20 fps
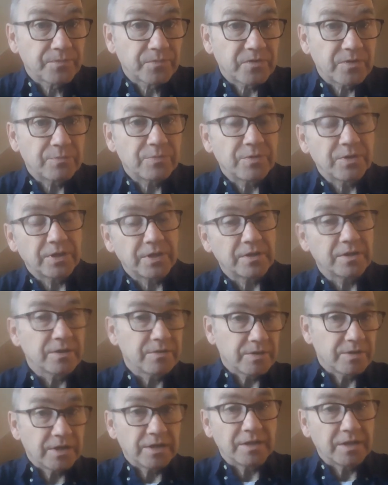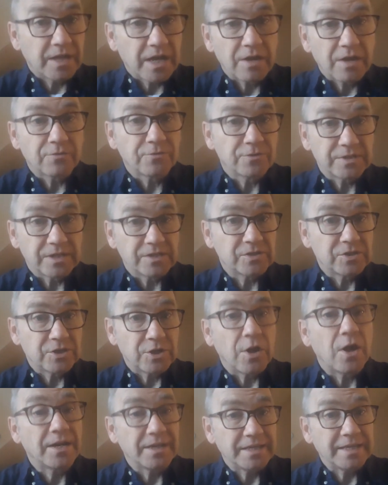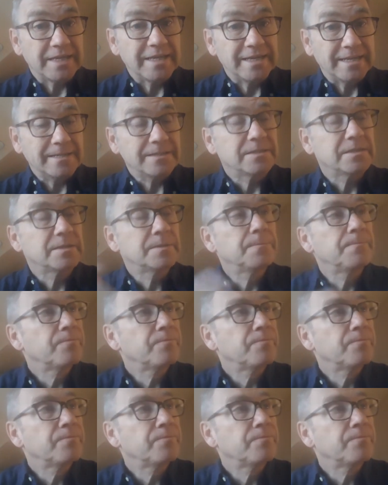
something it, it encounters as not it,